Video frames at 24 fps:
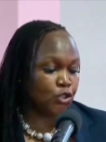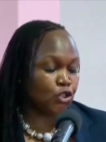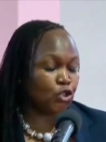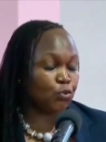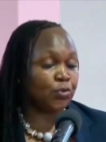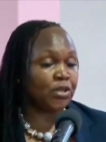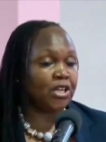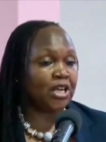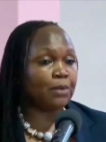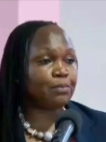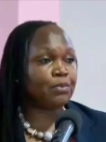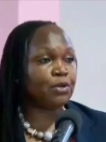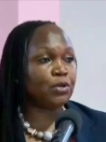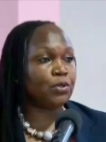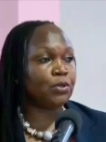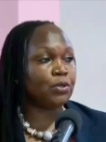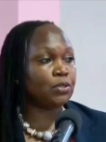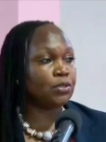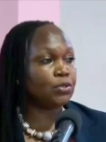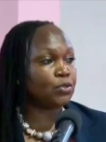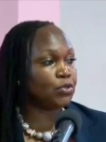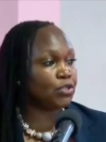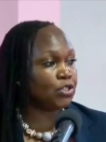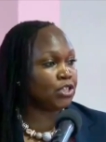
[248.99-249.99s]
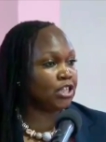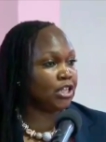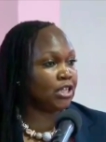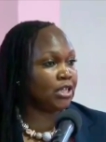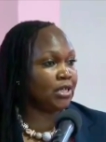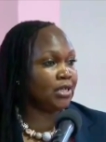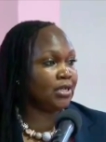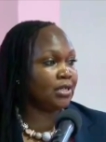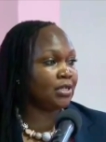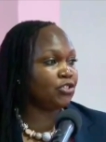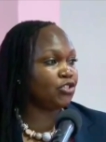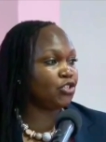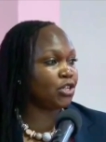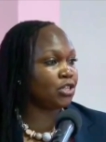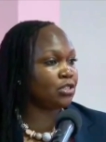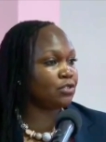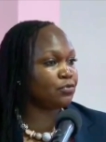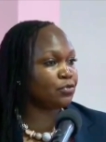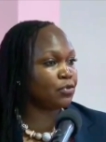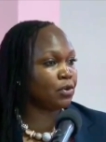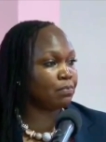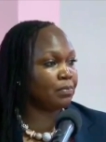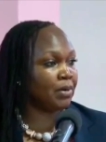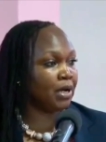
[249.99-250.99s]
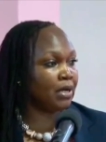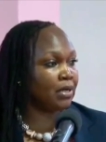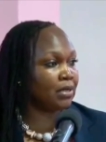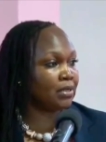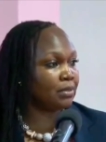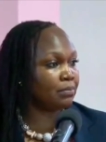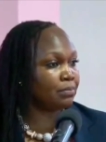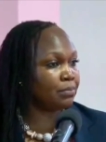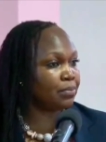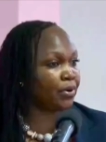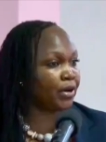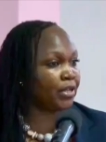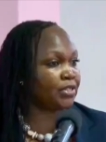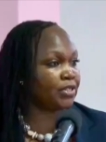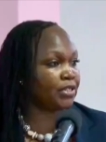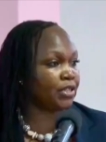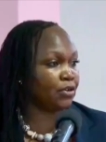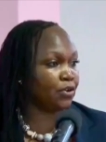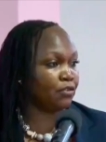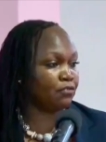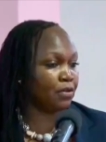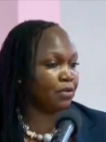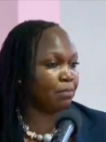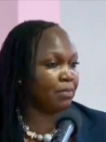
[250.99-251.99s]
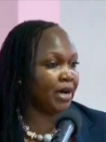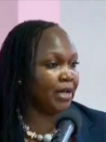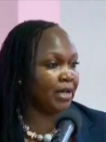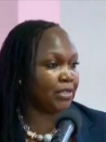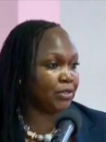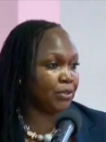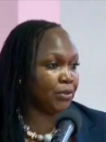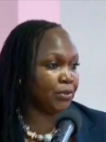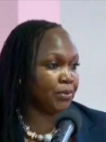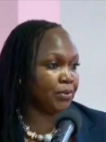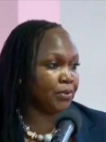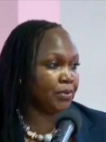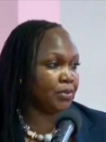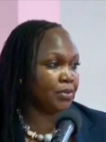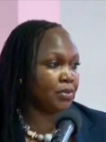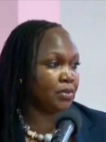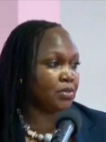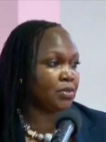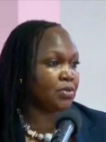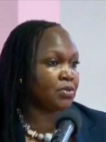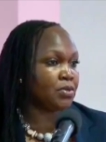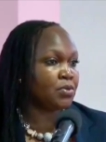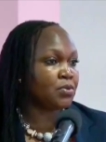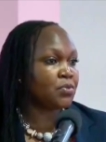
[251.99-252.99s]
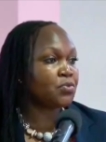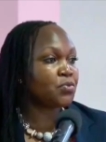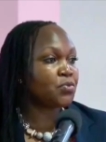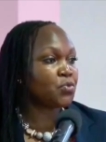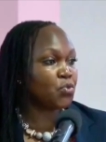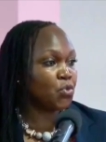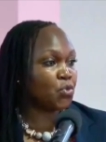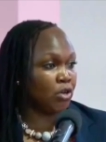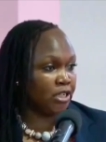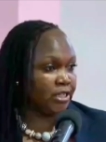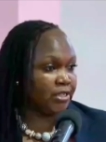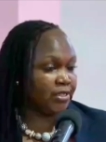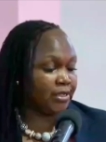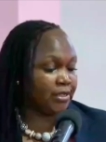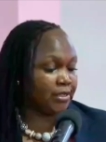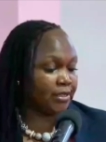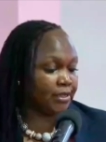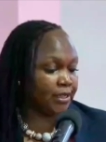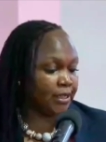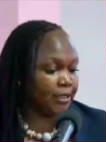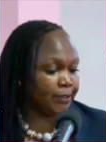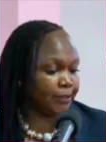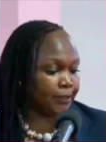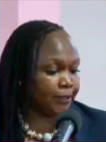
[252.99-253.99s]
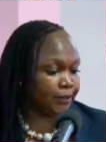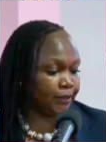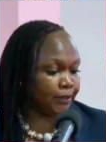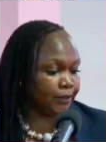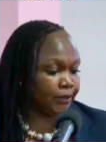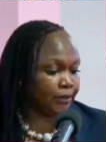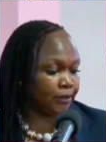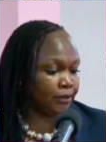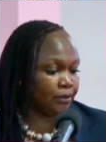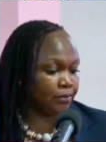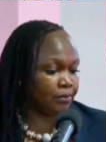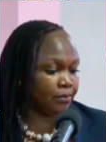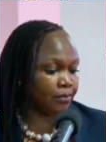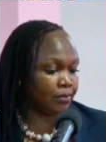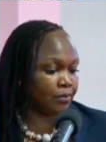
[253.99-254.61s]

to be able to see just from a pressing of a button, what is the status?